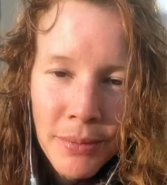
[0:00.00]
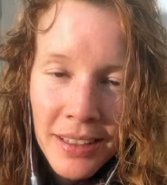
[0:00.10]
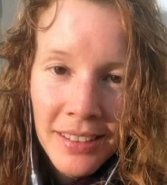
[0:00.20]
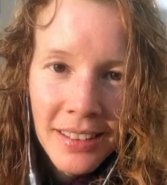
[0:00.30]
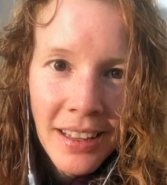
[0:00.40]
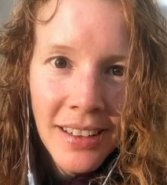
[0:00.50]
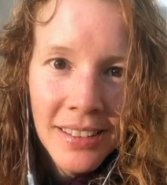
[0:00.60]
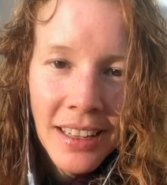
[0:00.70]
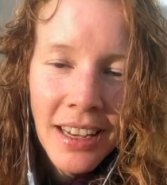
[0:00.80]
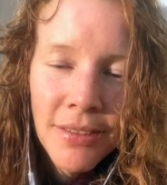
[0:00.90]
myself.
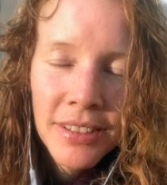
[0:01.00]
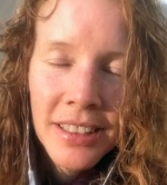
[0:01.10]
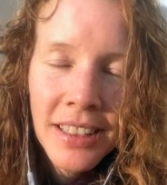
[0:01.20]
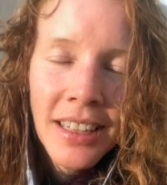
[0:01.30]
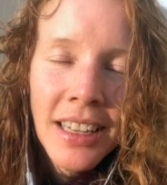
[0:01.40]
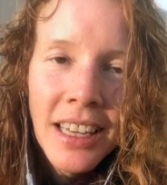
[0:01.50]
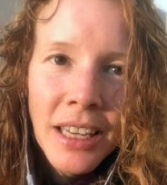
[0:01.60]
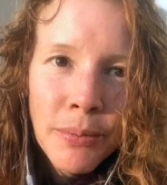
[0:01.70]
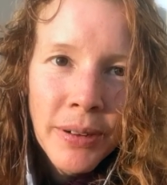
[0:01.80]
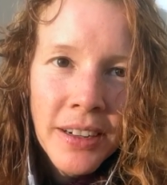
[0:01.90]
I have the
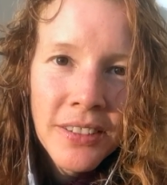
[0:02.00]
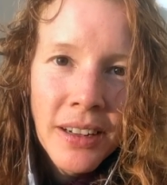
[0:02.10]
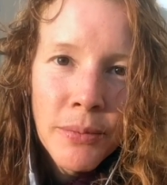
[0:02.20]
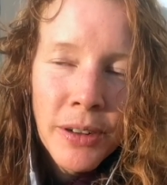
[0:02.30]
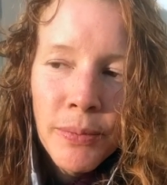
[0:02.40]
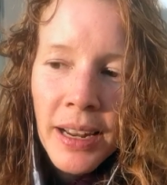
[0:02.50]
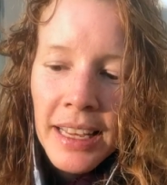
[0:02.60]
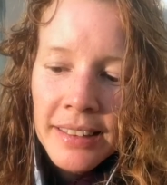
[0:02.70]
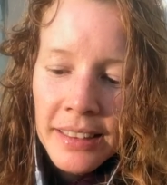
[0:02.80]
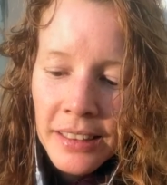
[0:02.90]
impression I'm
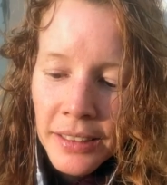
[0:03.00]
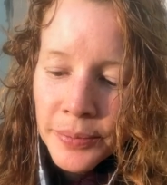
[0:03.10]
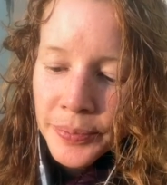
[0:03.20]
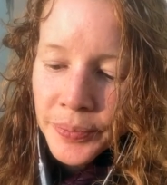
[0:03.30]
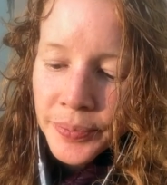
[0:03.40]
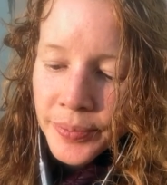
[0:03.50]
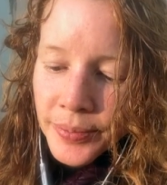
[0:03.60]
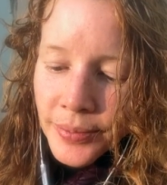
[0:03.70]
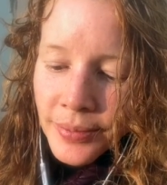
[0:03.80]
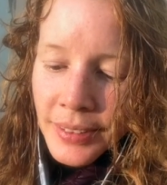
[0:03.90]
replacing
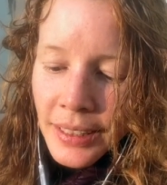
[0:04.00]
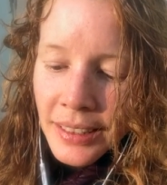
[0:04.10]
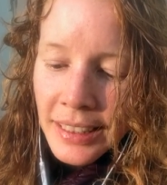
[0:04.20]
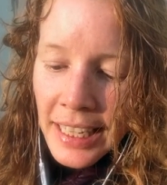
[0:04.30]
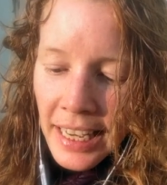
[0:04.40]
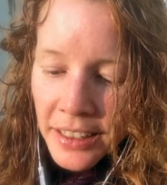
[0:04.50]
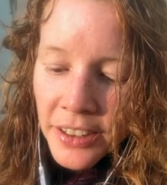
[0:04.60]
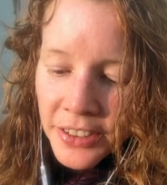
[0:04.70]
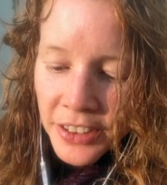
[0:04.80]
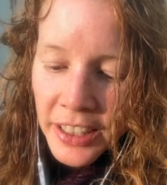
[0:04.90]
the
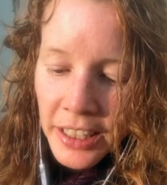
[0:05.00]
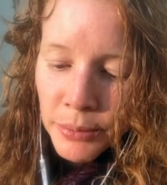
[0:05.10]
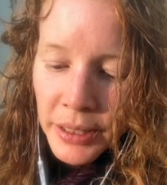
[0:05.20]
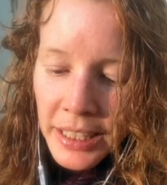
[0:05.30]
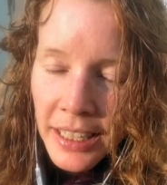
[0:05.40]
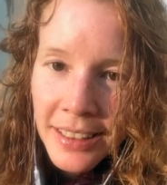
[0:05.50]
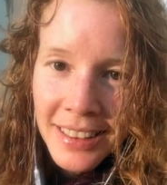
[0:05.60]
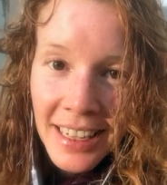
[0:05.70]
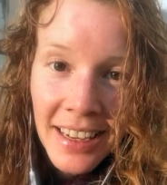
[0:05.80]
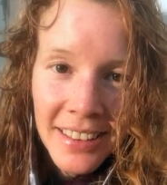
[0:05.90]
energy in me, and
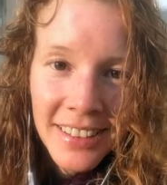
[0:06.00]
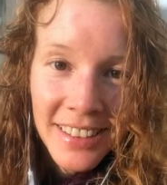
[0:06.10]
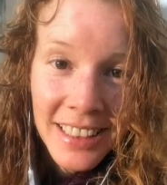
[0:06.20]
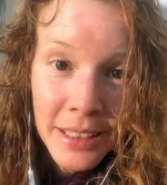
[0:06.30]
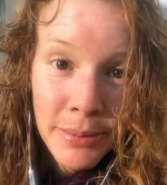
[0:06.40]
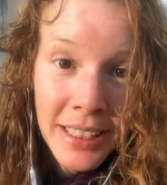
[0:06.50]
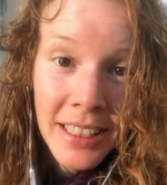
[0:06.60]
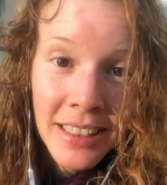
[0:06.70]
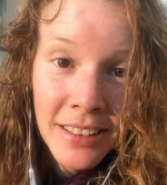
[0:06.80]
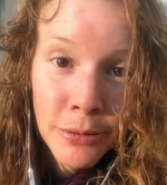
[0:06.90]
the energy in
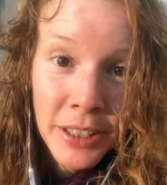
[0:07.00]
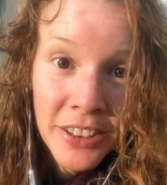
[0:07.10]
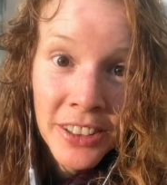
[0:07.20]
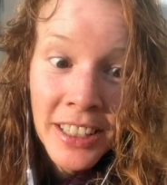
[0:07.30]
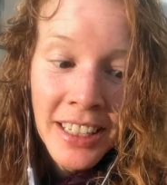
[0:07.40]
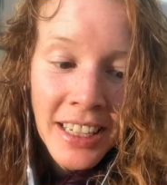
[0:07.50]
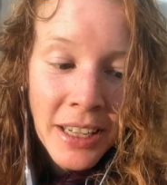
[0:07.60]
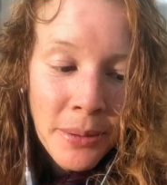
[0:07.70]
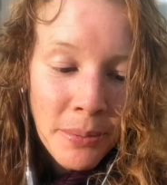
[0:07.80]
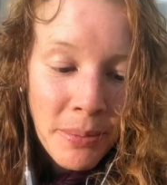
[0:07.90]
me is which
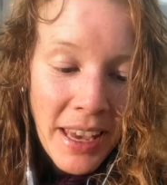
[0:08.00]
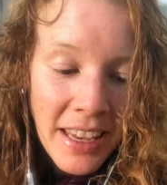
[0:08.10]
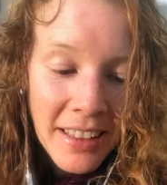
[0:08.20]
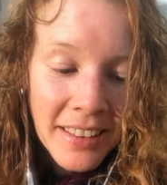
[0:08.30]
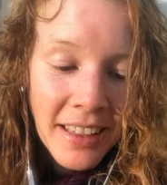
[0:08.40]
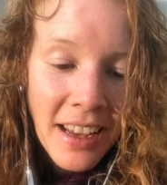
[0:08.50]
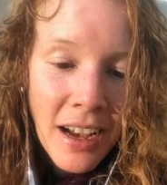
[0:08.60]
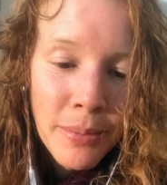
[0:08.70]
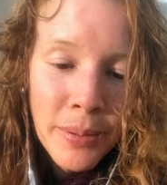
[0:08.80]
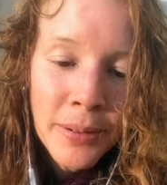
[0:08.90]
makes
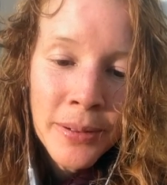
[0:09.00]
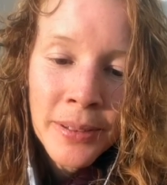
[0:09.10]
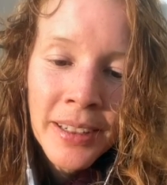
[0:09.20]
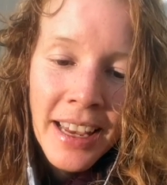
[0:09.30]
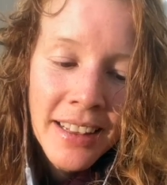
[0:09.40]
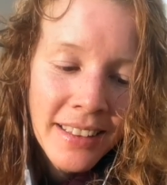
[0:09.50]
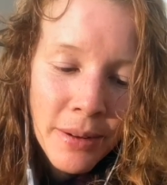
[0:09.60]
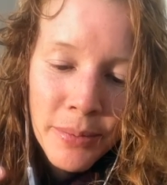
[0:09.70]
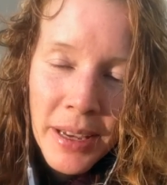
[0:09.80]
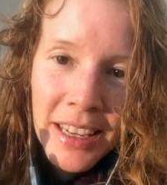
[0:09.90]
up, ends
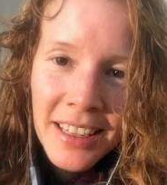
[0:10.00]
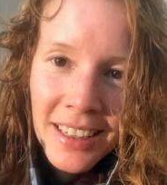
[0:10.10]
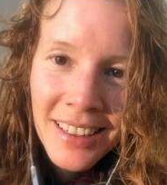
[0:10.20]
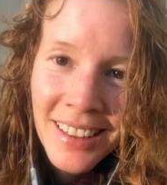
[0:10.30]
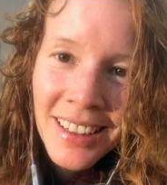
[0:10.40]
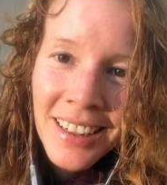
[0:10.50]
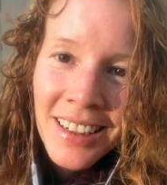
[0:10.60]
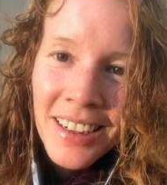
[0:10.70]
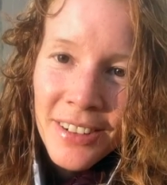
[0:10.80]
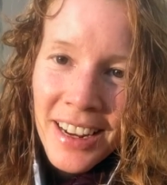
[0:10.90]
up making,
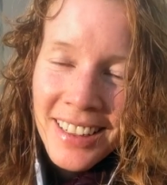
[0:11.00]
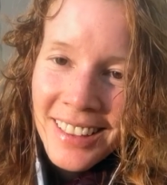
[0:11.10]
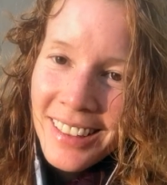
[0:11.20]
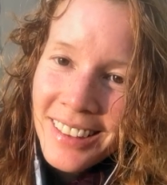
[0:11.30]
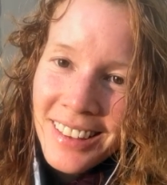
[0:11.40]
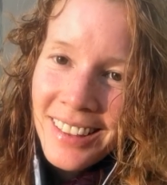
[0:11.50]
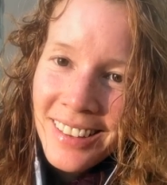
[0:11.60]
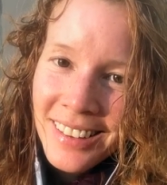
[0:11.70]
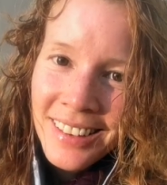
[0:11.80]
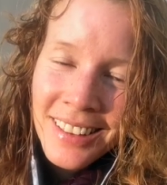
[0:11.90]
creating
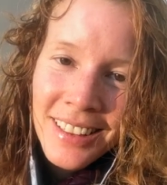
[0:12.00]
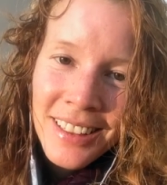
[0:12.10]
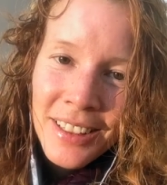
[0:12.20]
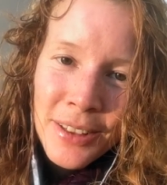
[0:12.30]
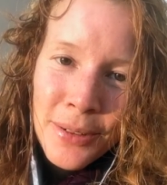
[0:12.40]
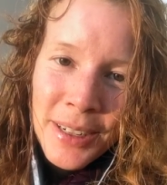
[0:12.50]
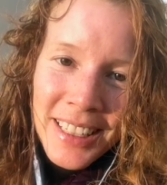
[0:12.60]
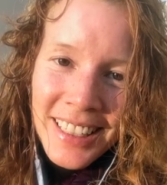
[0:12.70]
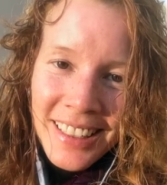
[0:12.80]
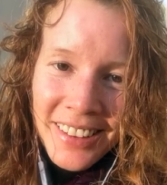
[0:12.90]
this three
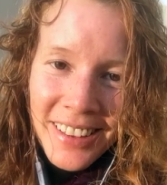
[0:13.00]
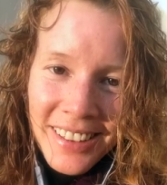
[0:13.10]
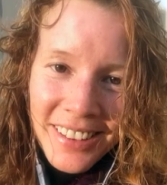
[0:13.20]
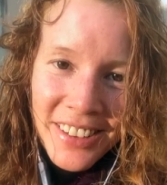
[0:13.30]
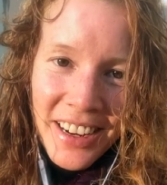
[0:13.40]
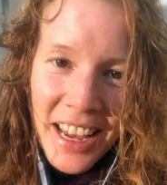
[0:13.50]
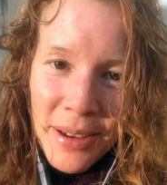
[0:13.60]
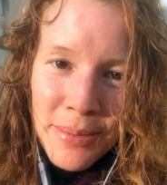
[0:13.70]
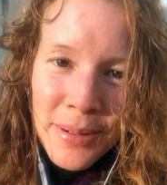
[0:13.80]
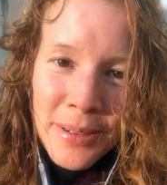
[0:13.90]
D
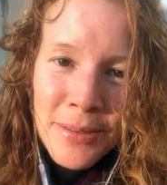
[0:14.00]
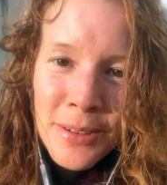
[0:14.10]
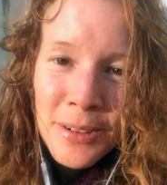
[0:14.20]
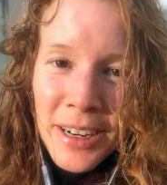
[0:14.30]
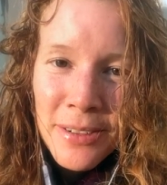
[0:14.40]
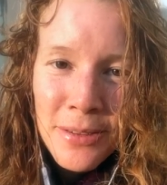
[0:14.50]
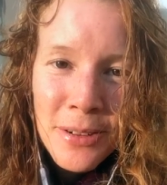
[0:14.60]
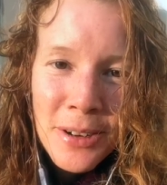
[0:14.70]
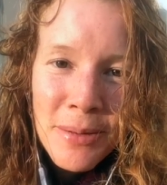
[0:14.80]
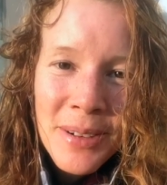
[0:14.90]
shape for and
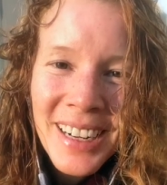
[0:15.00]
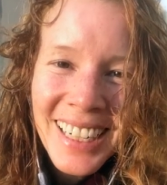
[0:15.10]
form,